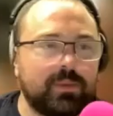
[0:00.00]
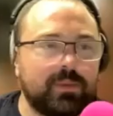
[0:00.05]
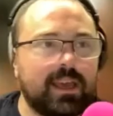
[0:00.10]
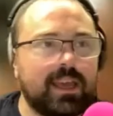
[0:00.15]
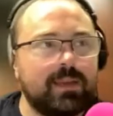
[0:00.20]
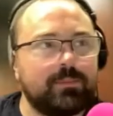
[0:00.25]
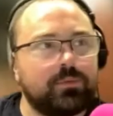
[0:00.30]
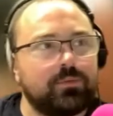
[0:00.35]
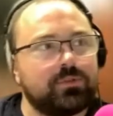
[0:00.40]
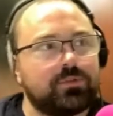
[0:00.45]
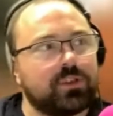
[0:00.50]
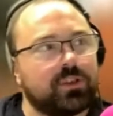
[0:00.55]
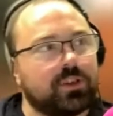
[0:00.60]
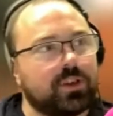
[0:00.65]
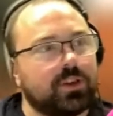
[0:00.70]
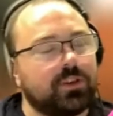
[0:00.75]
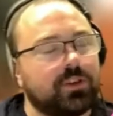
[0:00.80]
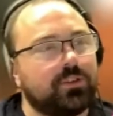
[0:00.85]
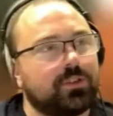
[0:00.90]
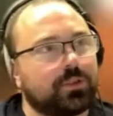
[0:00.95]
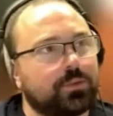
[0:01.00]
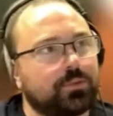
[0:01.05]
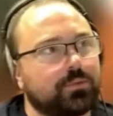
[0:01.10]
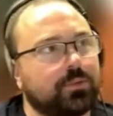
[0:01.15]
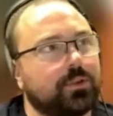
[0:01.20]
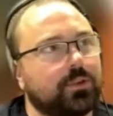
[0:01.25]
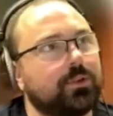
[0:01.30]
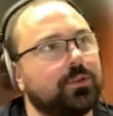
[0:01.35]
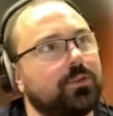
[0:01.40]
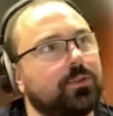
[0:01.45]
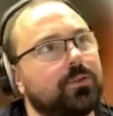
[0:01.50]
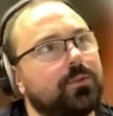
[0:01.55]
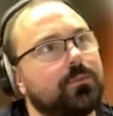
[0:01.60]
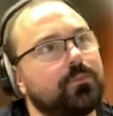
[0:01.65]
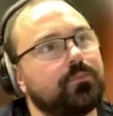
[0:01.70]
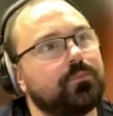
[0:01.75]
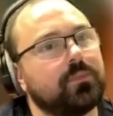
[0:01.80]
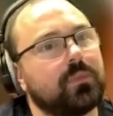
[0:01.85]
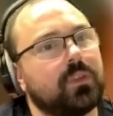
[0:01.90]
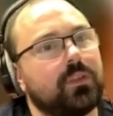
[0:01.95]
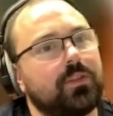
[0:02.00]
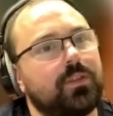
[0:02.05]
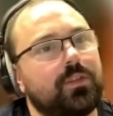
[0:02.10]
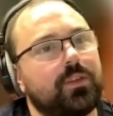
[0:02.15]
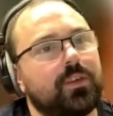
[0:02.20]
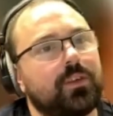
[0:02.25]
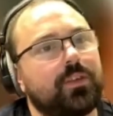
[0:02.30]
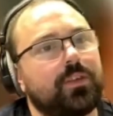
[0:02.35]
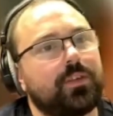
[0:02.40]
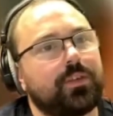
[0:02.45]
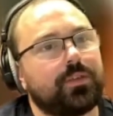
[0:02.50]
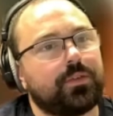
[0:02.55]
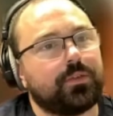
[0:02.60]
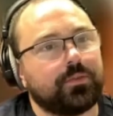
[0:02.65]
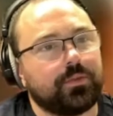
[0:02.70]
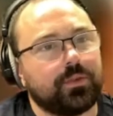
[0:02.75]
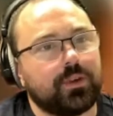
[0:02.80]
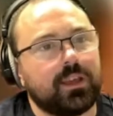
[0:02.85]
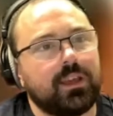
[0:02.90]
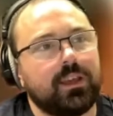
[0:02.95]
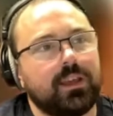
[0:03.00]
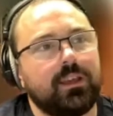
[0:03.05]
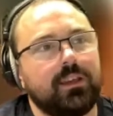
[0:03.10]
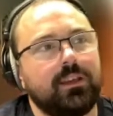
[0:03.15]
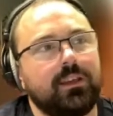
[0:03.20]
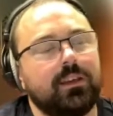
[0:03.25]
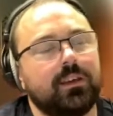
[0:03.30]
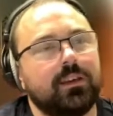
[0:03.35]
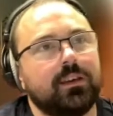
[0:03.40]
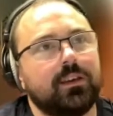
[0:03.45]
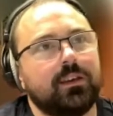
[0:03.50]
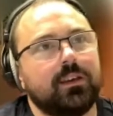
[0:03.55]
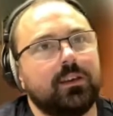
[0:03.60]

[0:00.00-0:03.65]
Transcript: be able to go through the three